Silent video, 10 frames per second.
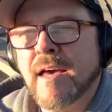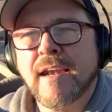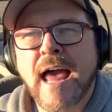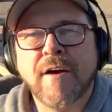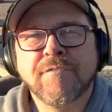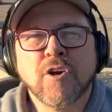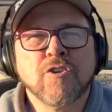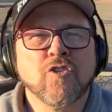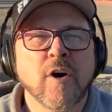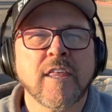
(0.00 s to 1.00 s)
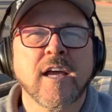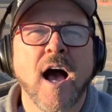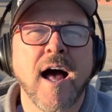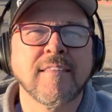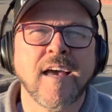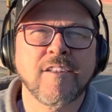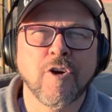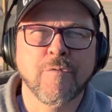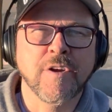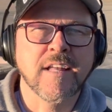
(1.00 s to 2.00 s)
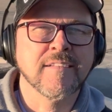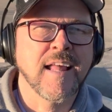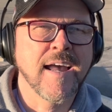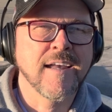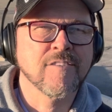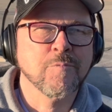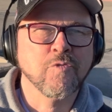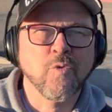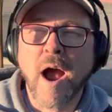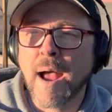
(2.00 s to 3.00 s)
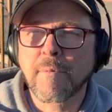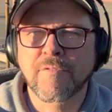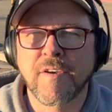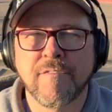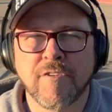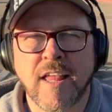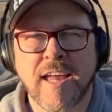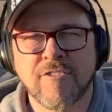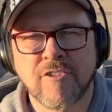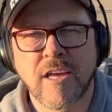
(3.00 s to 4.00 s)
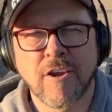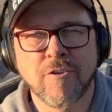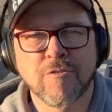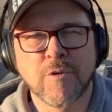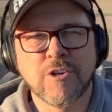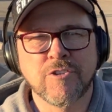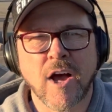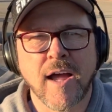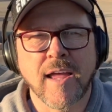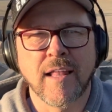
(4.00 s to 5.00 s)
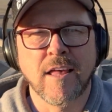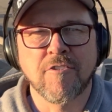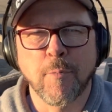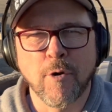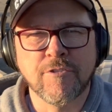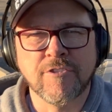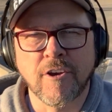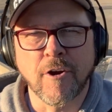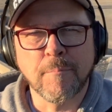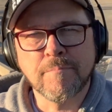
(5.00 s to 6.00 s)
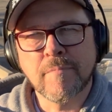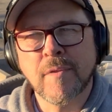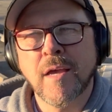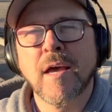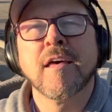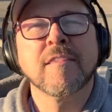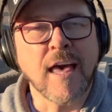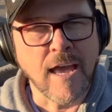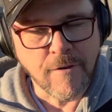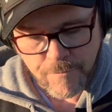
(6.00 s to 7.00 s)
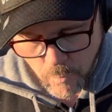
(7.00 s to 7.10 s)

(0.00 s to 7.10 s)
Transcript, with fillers: Now, if you enjoyed the content, don't forget to like and subscribe to Faithful Angelenos. We do talk LA sports here. Thank you for